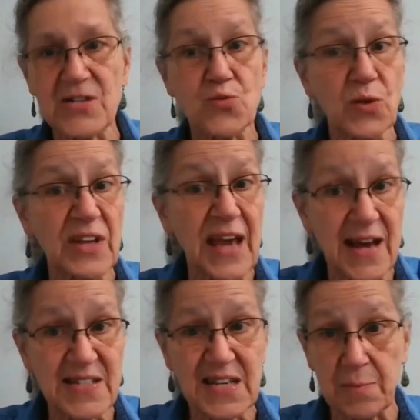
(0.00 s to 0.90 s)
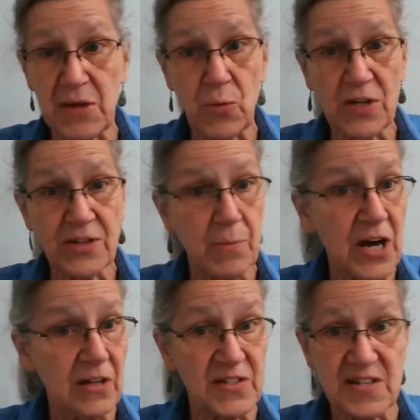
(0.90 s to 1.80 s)
is really asking me what the
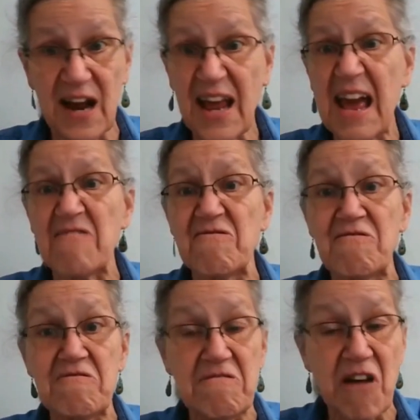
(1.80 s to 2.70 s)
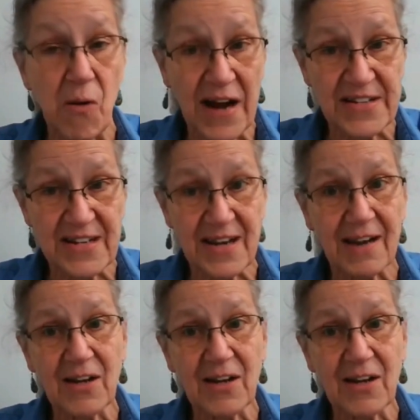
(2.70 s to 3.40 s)
model is, and I have no idea,